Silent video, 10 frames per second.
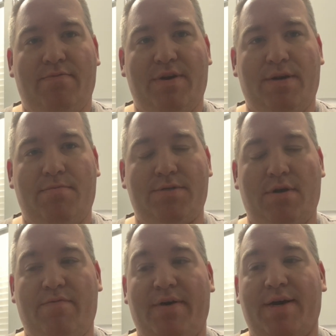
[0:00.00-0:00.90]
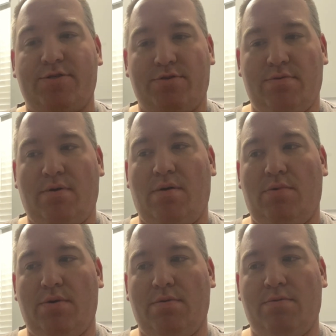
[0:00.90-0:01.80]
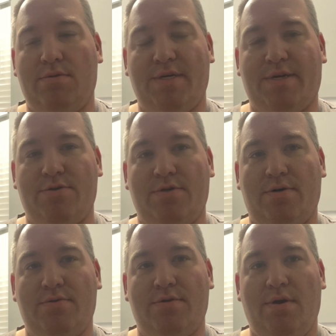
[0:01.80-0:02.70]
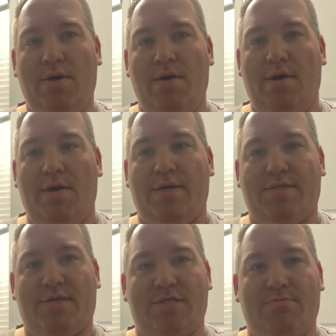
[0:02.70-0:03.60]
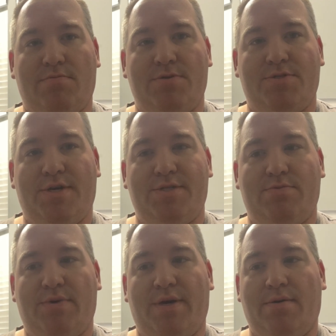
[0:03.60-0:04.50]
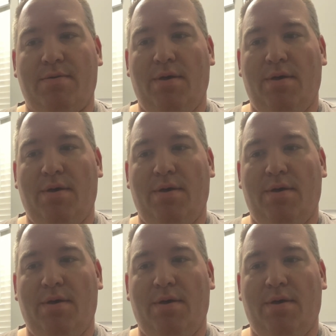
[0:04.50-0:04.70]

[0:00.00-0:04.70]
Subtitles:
15% off extra on one of the sticker shows as a customer appreciation week.